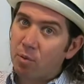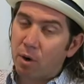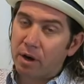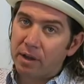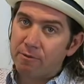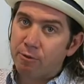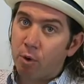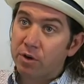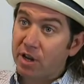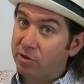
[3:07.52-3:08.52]
working
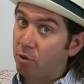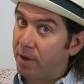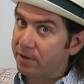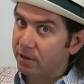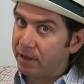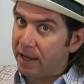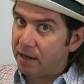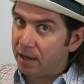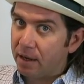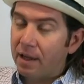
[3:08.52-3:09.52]
for Chateau
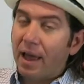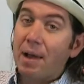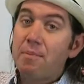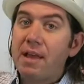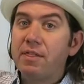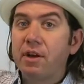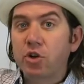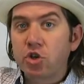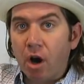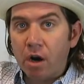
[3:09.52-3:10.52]
Montelena and made their
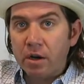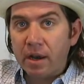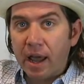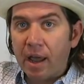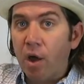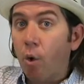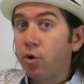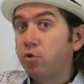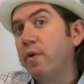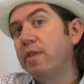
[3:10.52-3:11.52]
Chardonnay,
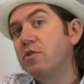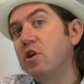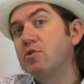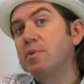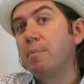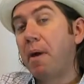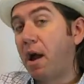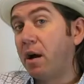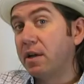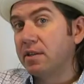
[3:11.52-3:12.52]
which won the Judgment of
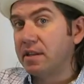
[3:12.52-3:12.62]
Paris in